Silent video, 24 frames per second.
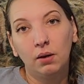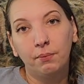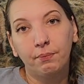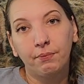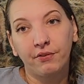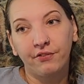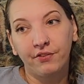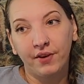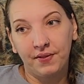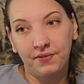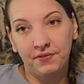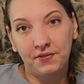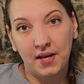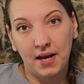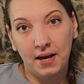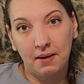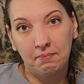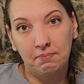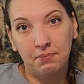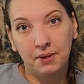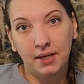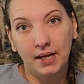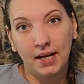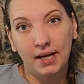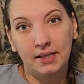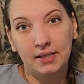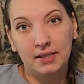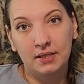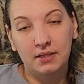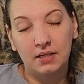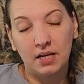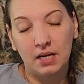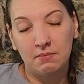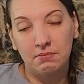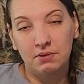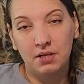prevent that, but at the
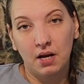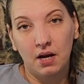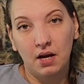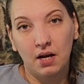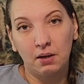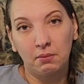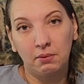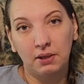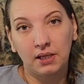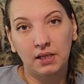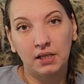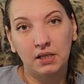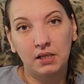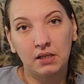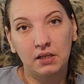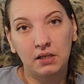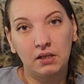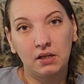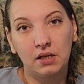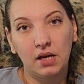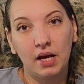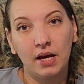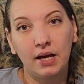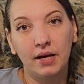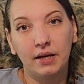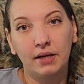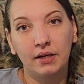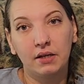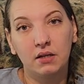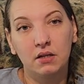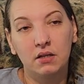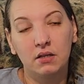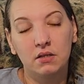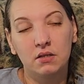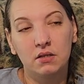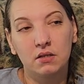same time he
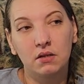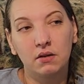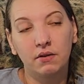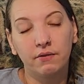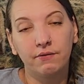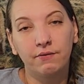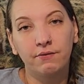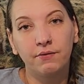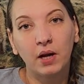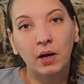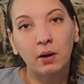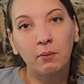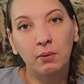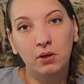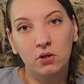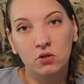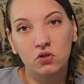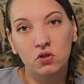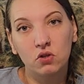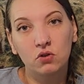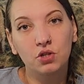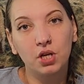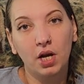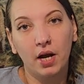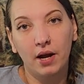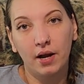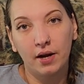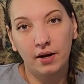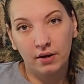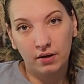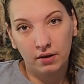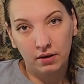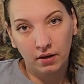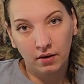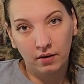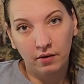is very much so
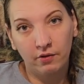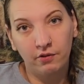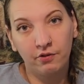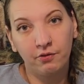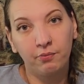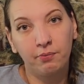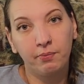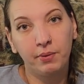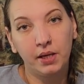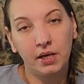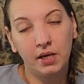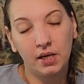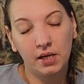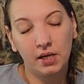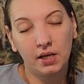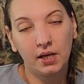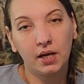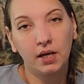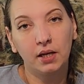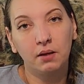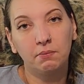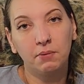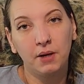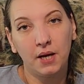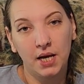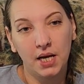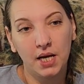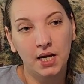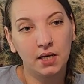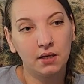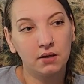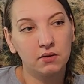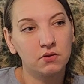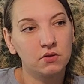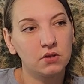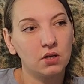tired of being in
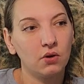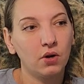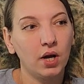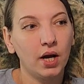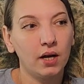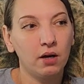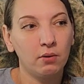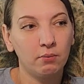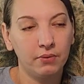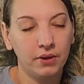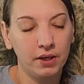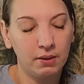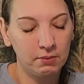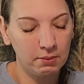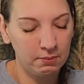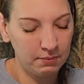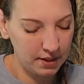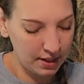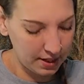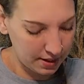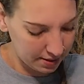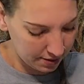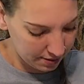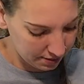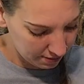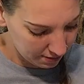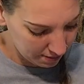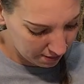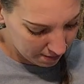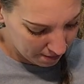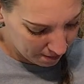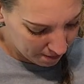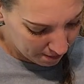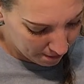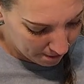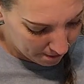pain, so I don't blame him there.
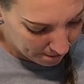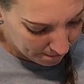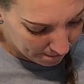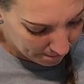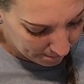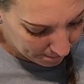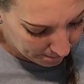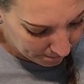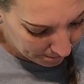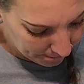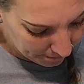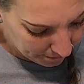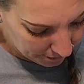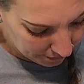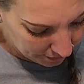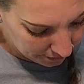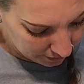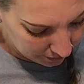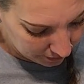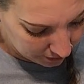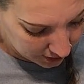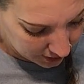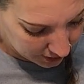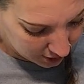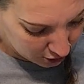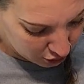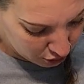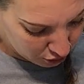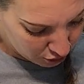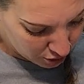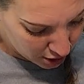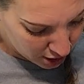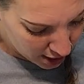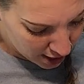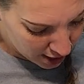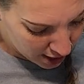
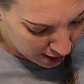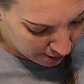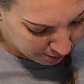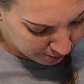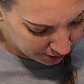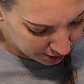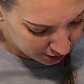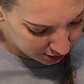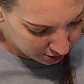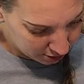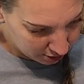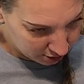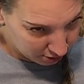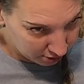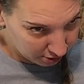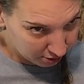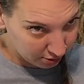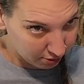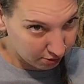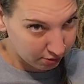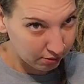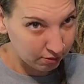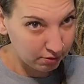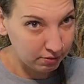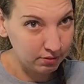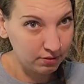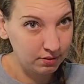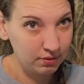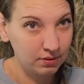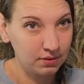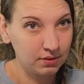You a happy girl.